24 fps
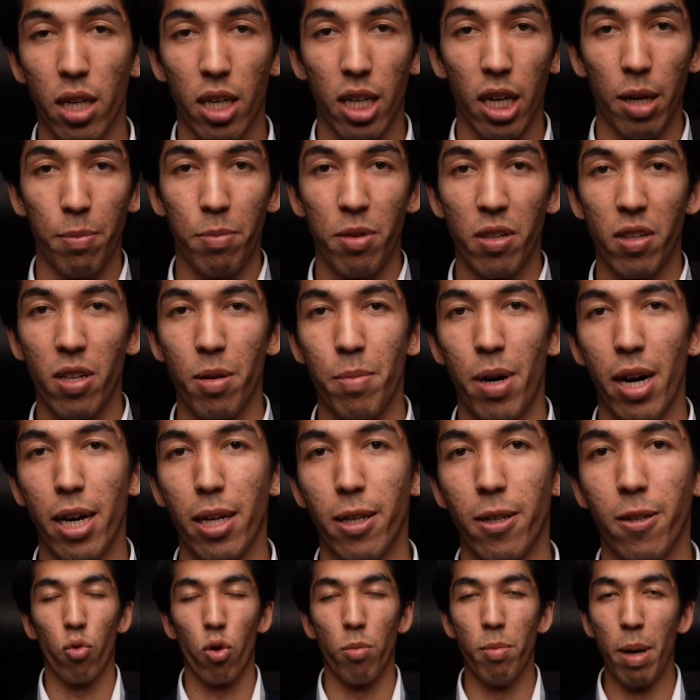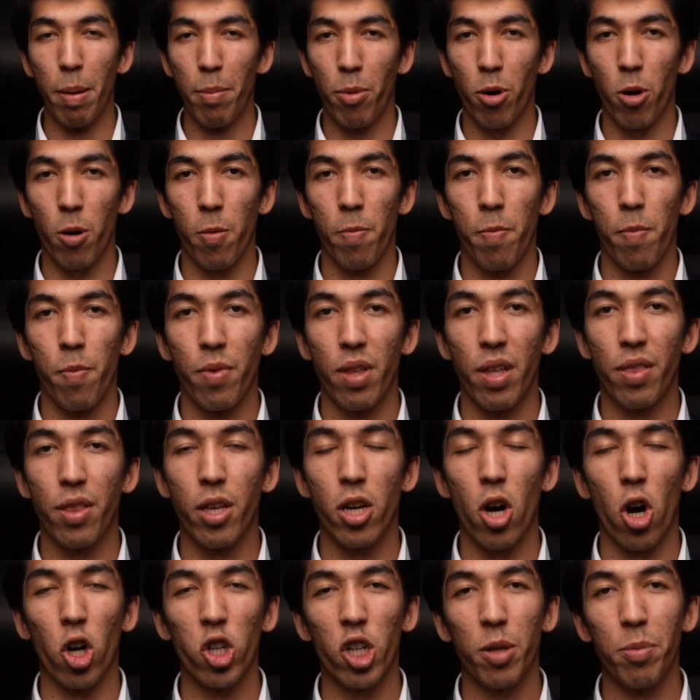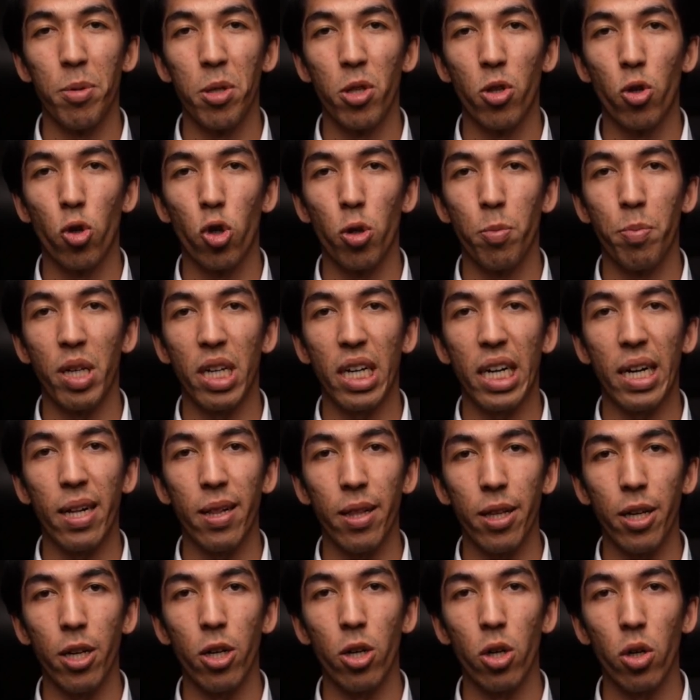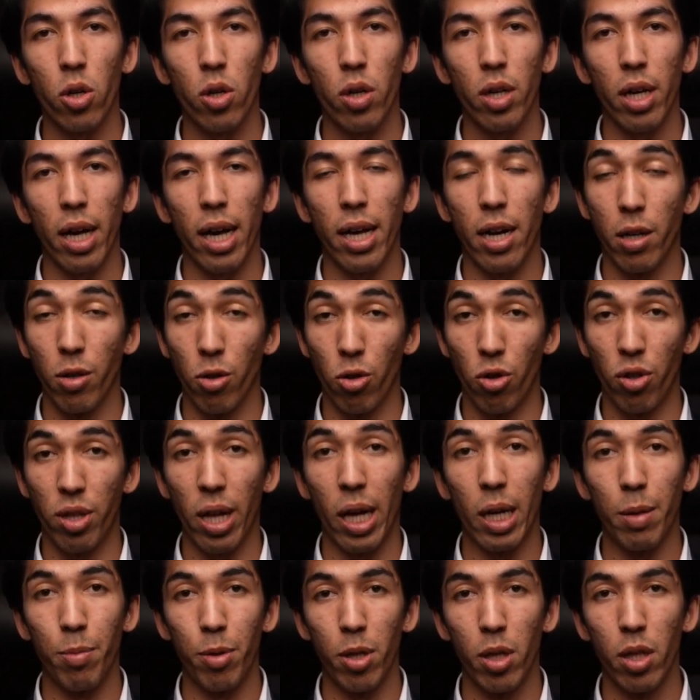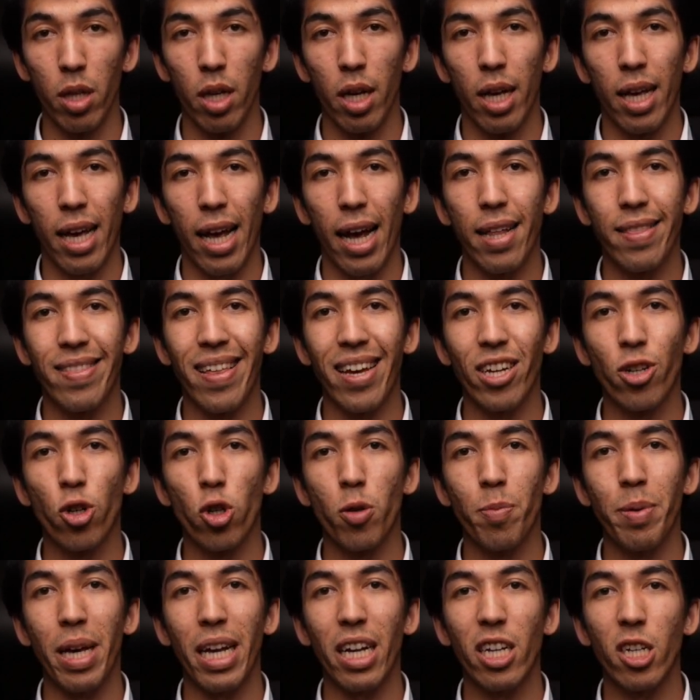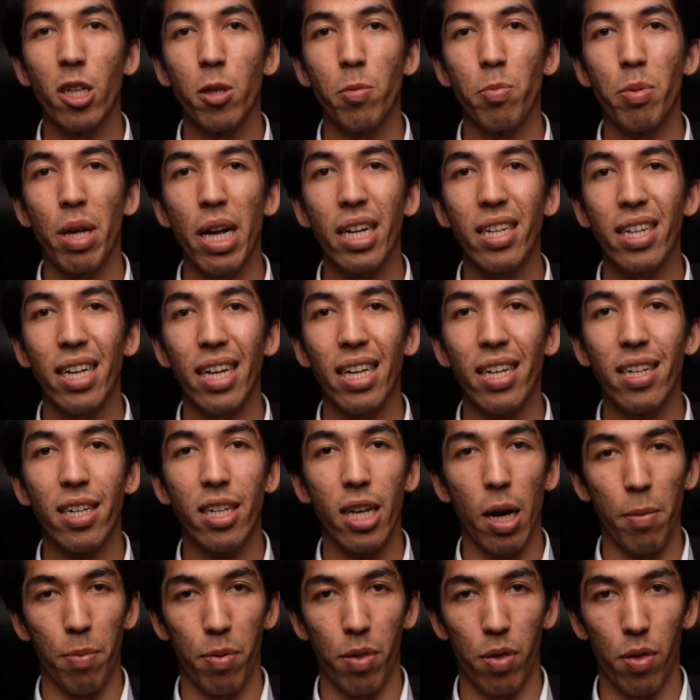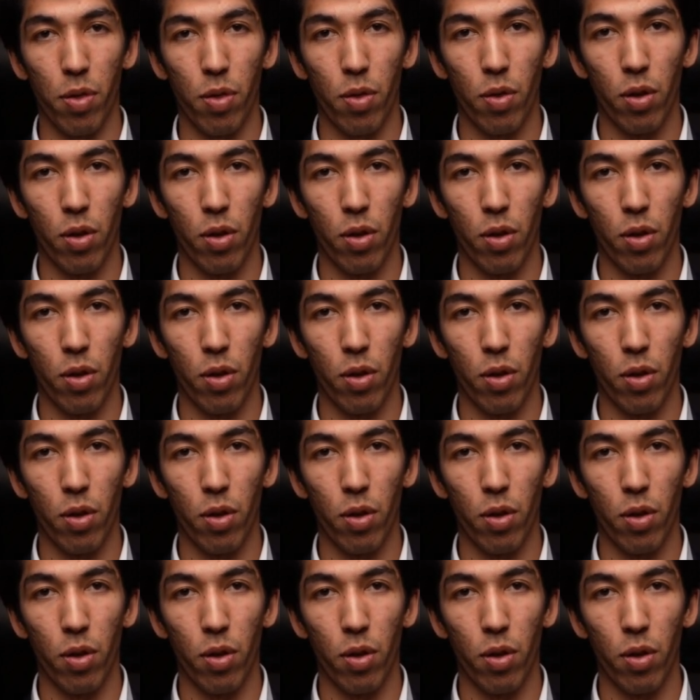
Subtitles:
Keep this in mind. Remember that the arguments should be clear and understandable, and they should be explained in depth.